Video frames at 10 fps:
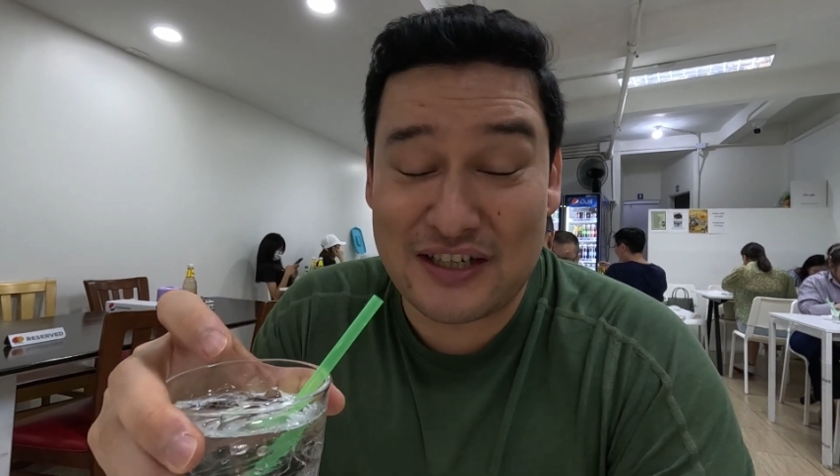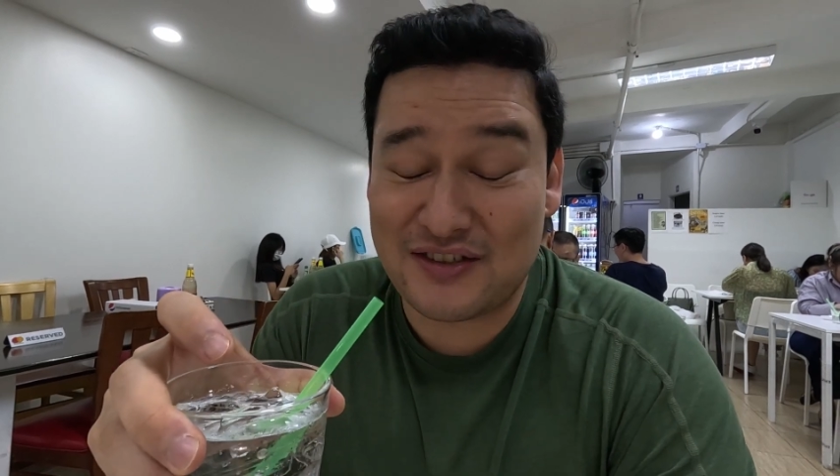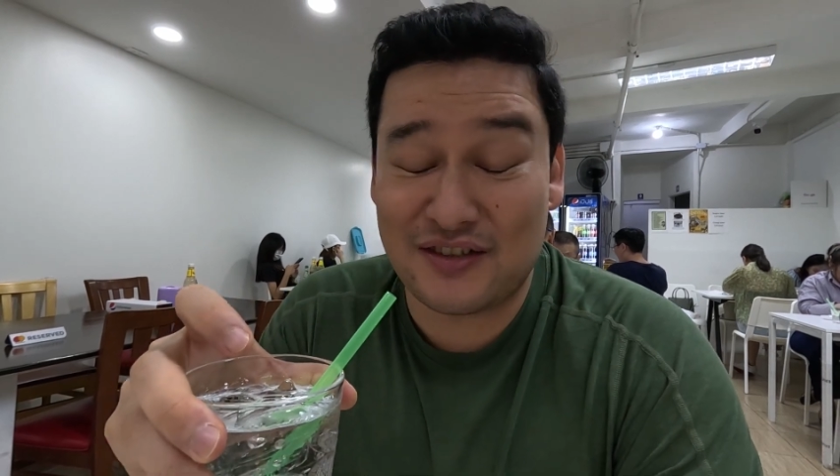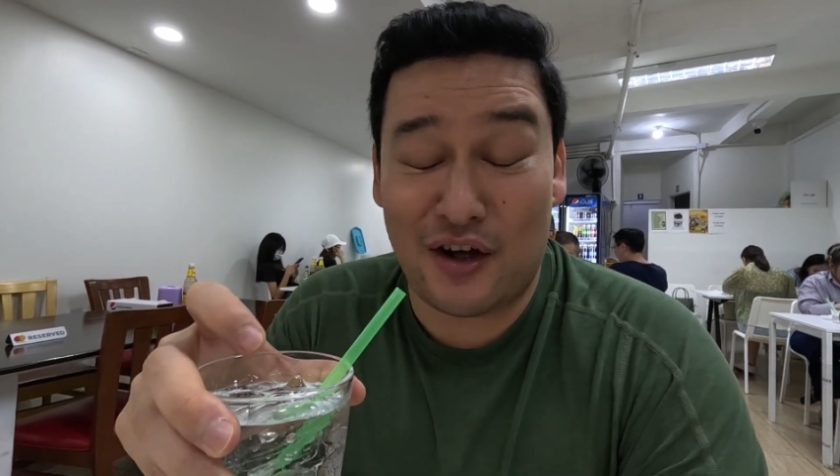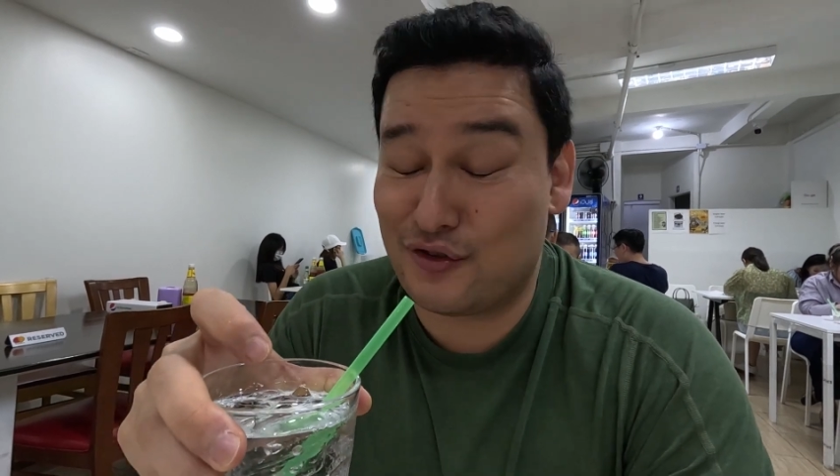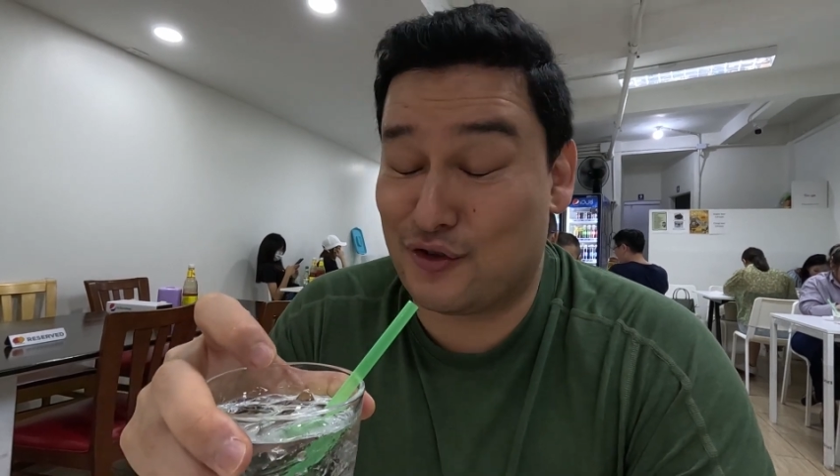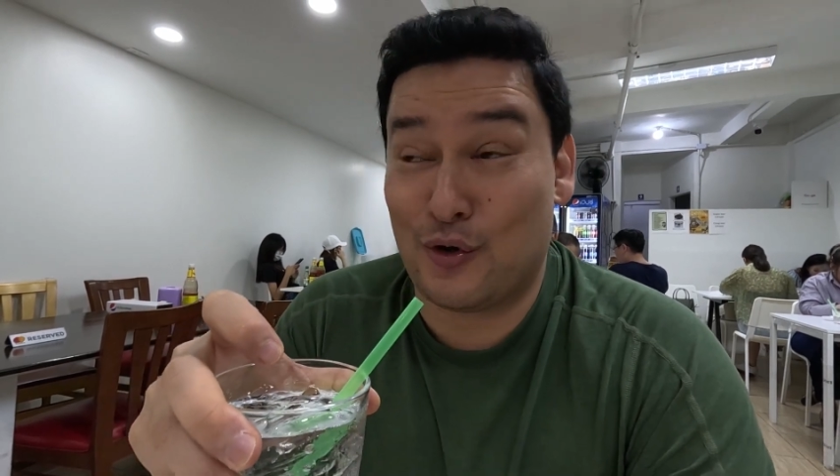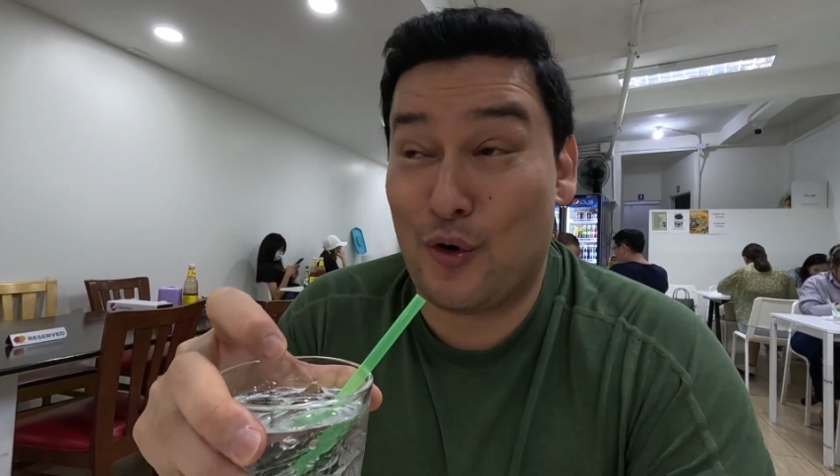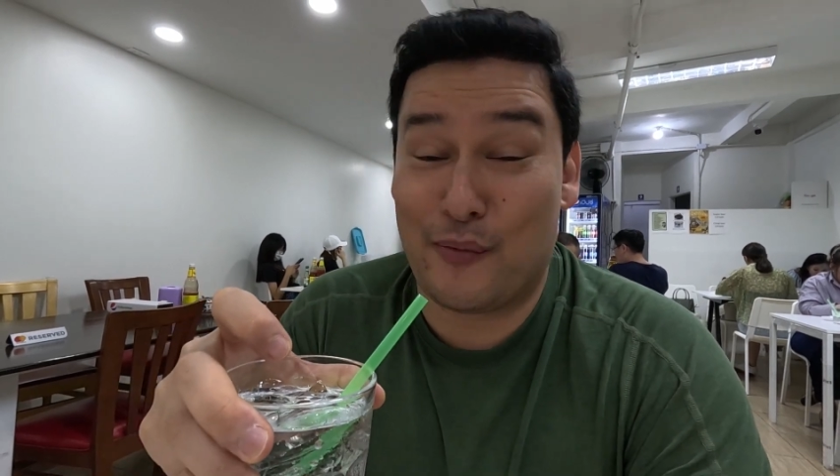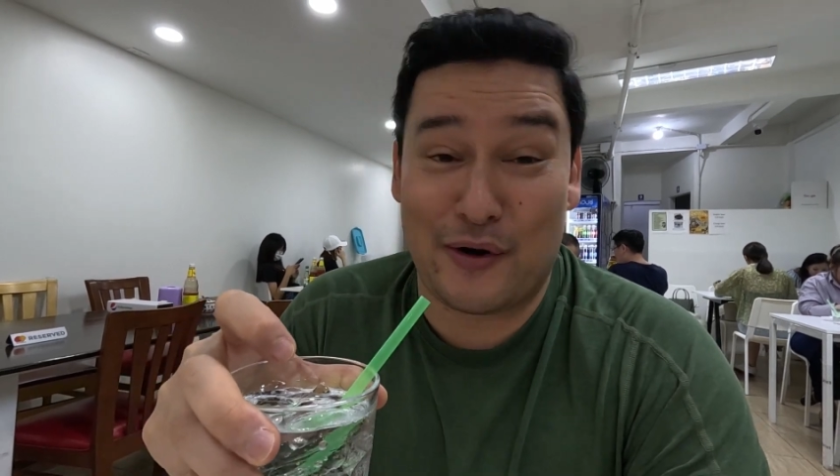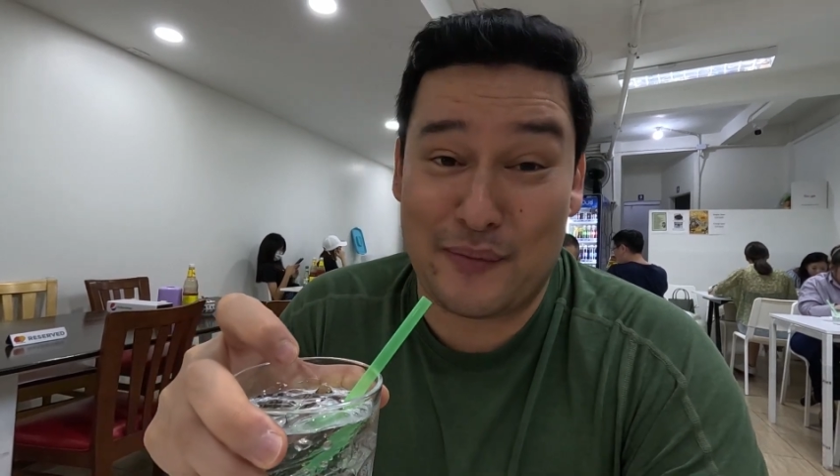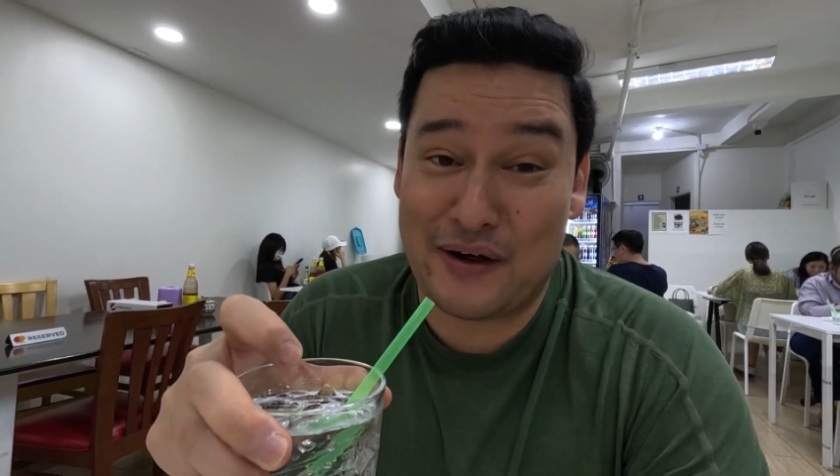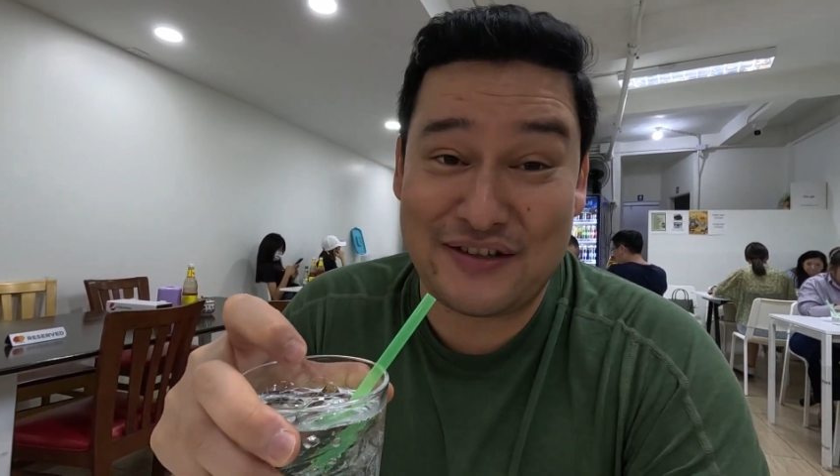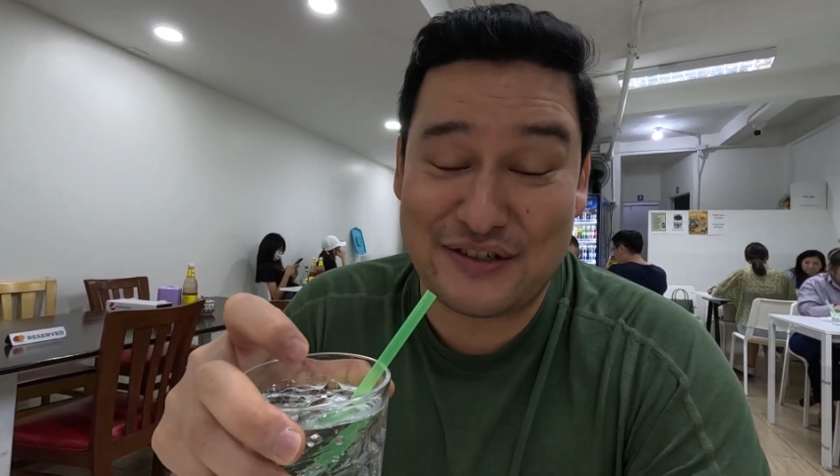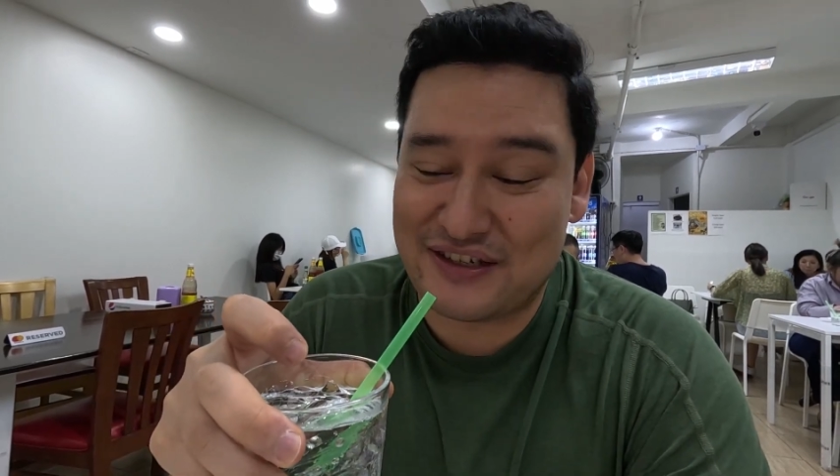it's just super
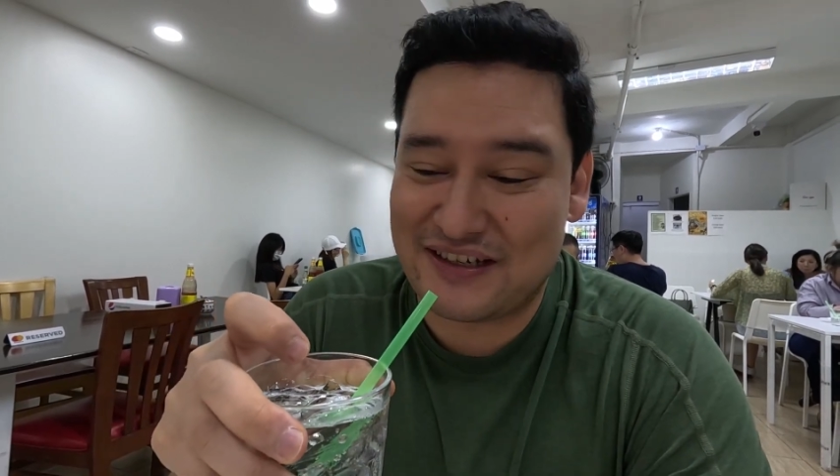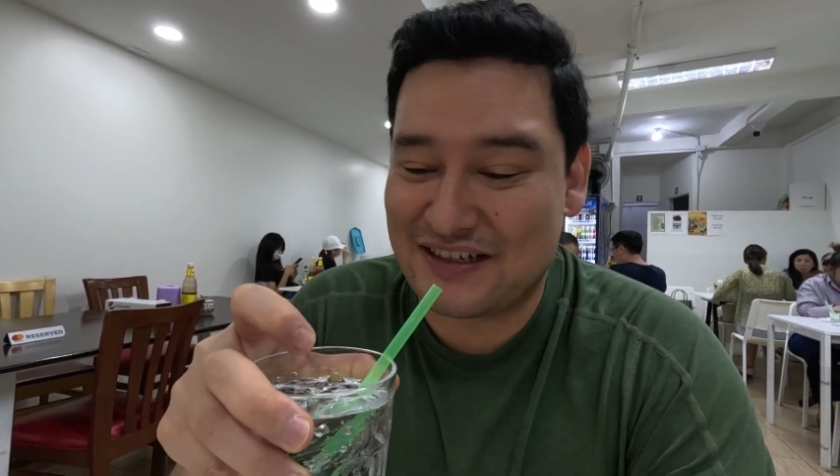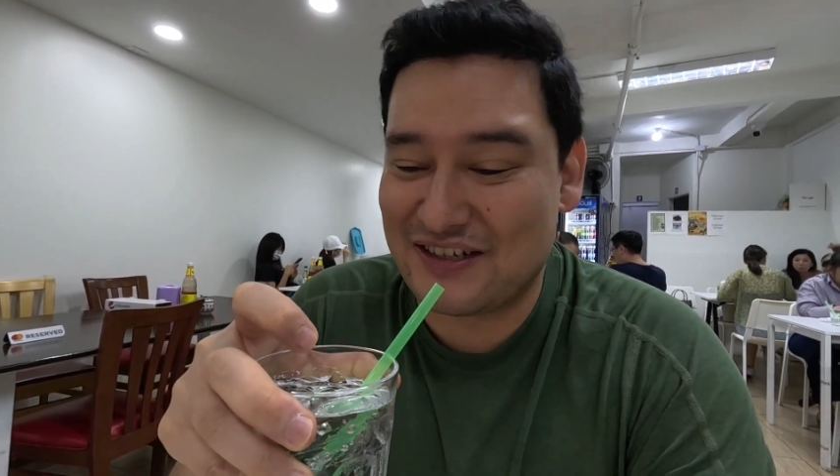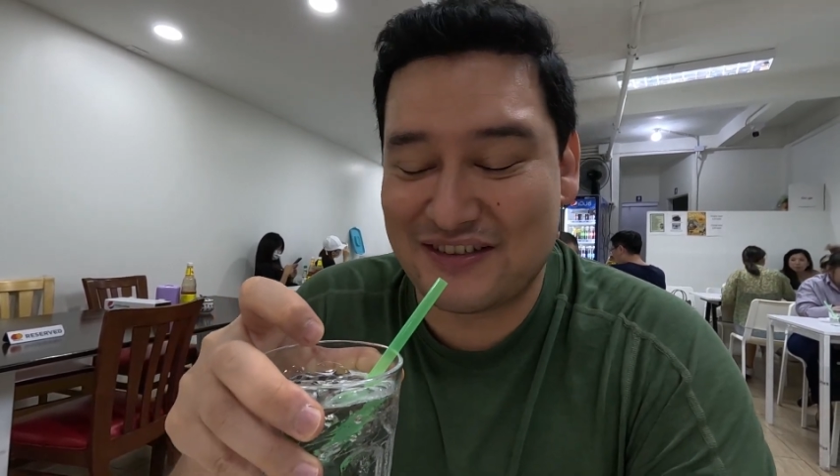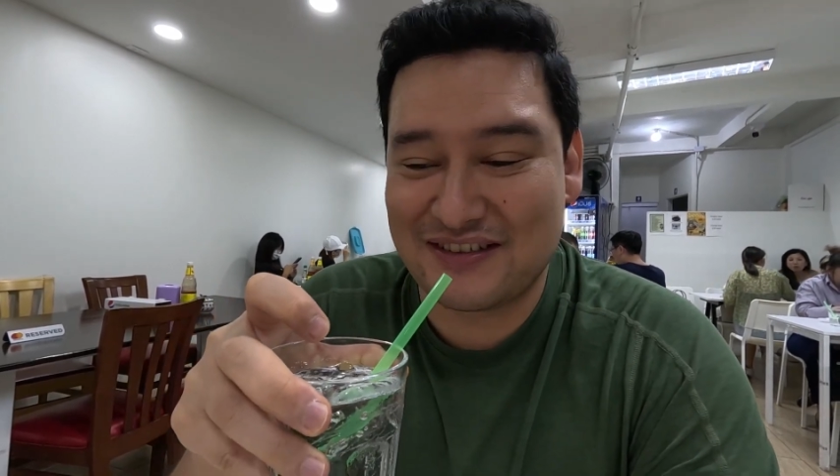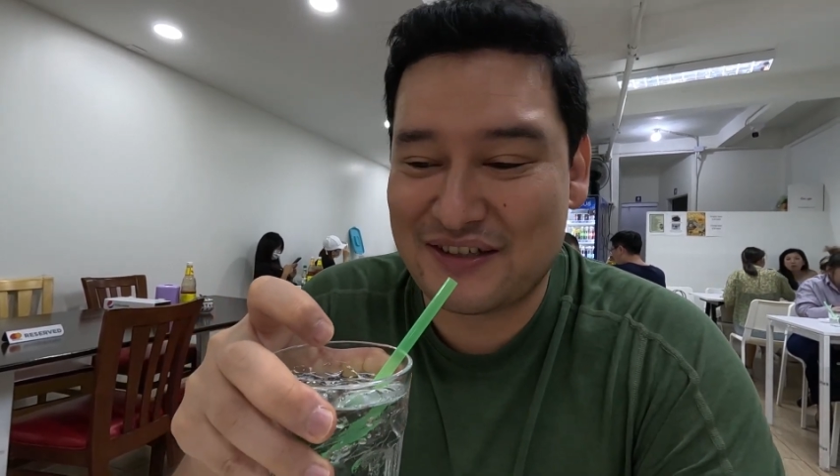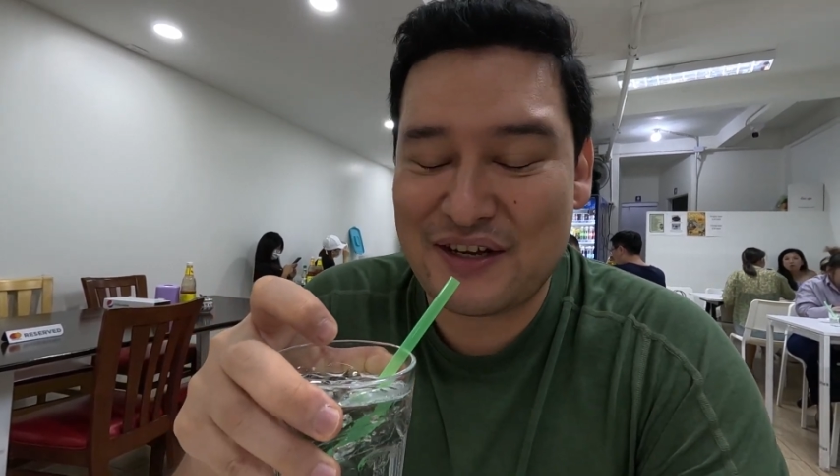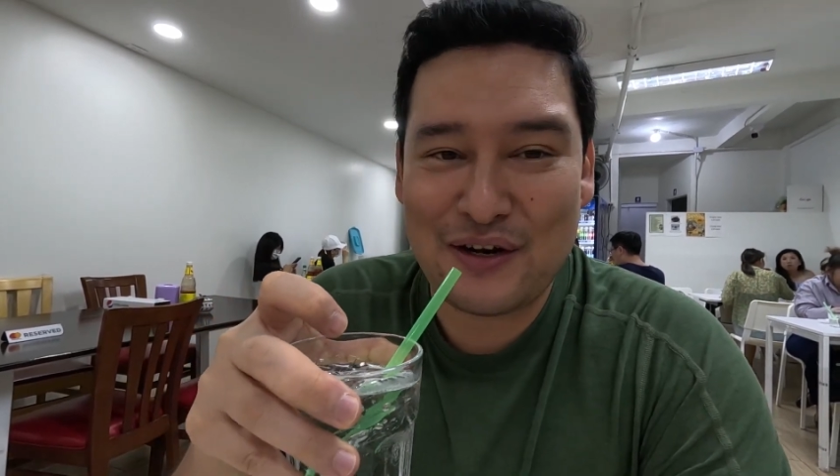punchy and it's just